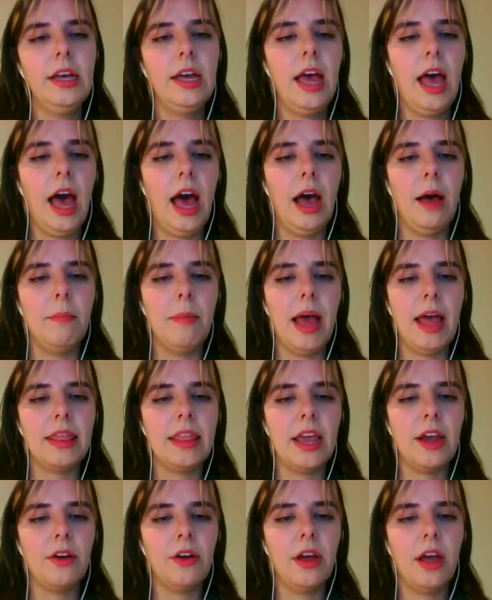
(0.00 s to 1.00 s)
And
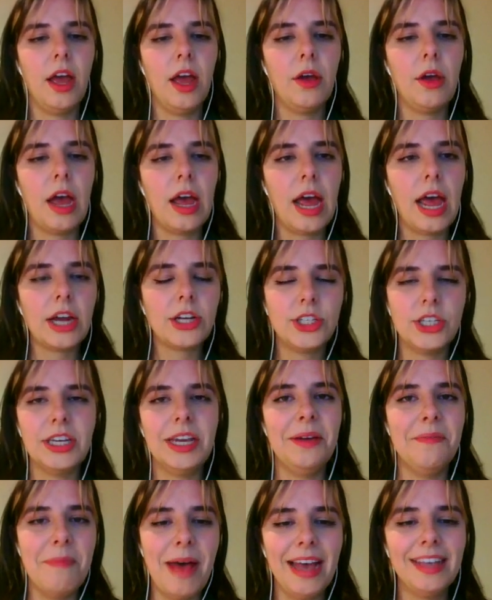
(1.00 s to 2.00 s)
they're actually a
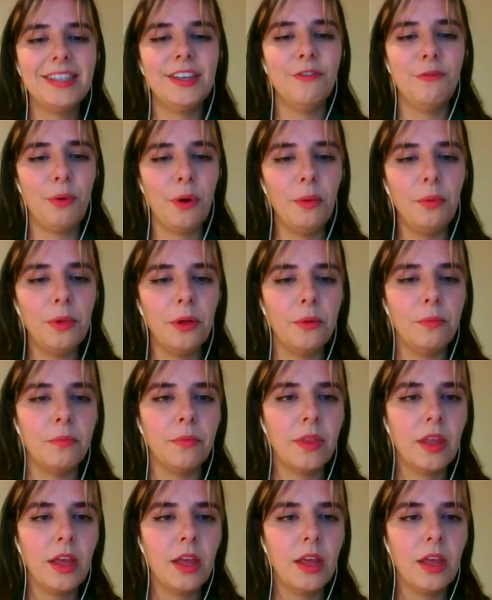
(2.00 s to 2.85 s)
massive problem.